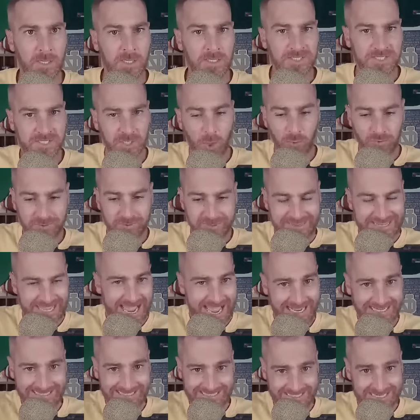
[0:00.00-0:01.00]
So
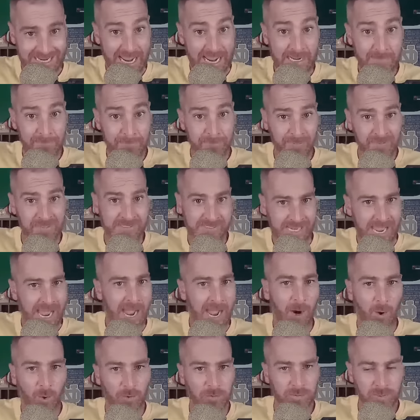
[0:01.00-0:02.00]
that tape is
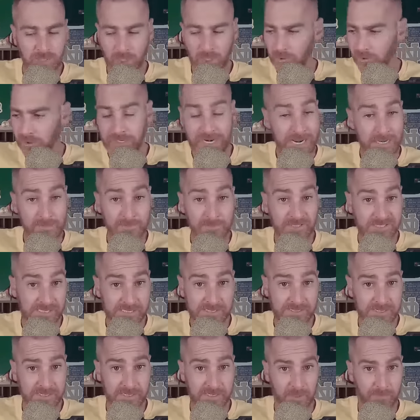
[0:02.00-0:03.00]
out. Notre Dame's
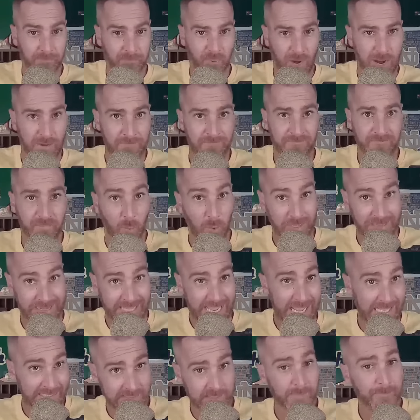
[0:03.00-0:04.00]
easy to prep for.
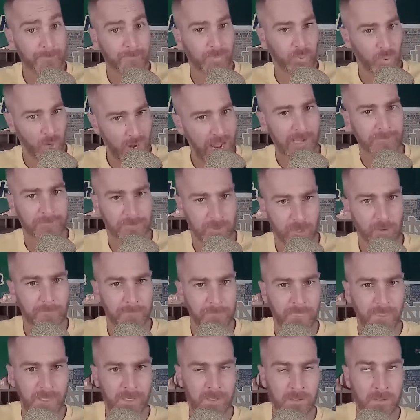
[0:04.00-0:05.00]
That's a problem.
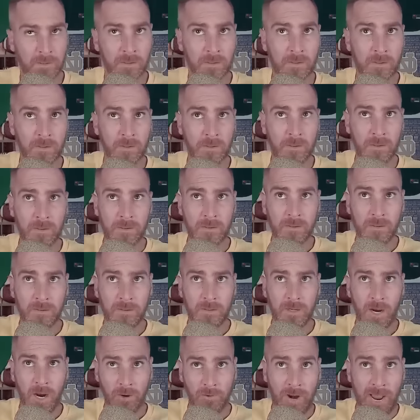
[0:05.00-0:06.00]

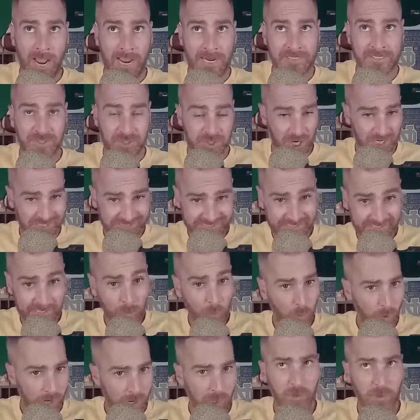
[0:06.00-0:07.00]
All right?
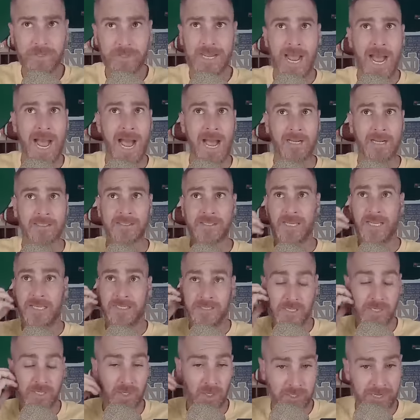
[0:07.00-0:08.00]
Justin Wilcox
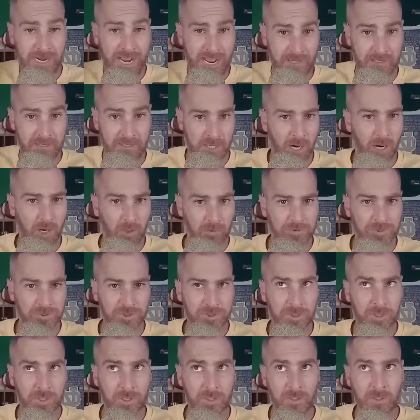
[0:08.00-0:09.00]
is a good head
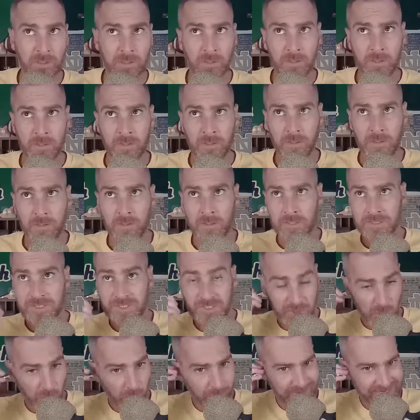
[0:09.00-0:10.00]
coach.
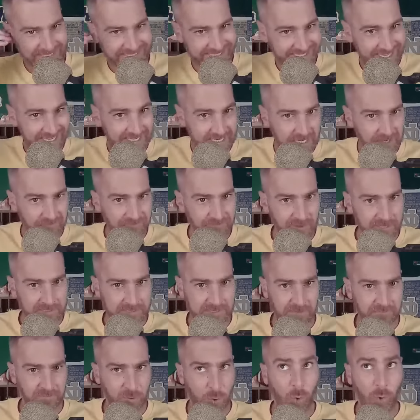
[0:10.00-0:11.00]
Sermon's the
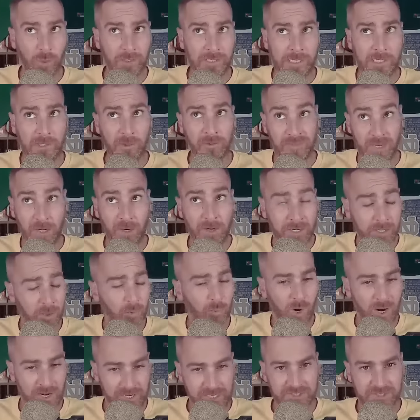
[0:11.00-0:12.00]
defensive coordinator. They're going to
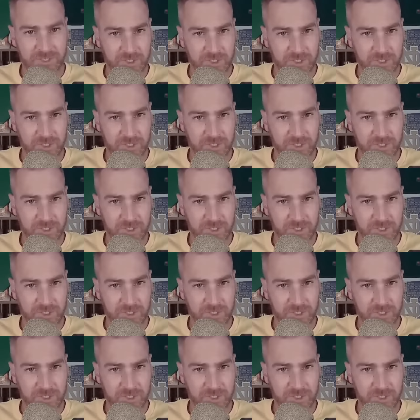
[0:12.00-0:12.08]
run a